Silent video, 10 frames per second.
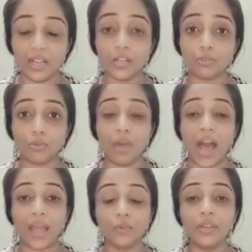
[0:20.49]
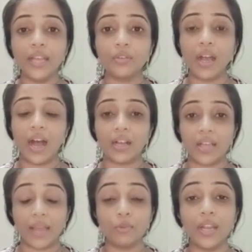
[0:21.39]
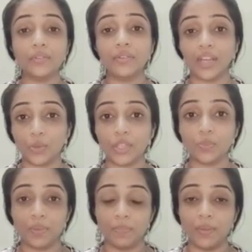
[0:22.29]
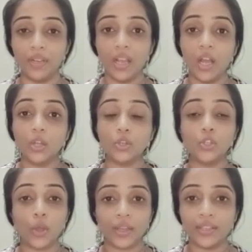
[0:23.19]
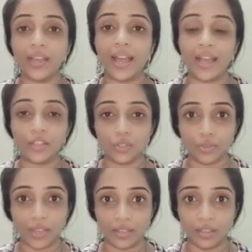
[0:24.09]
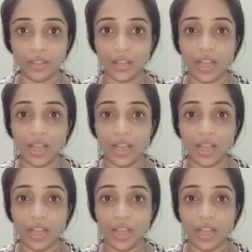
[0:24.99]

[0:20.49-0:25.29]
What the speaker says: So, I would like to request people to join their hands together,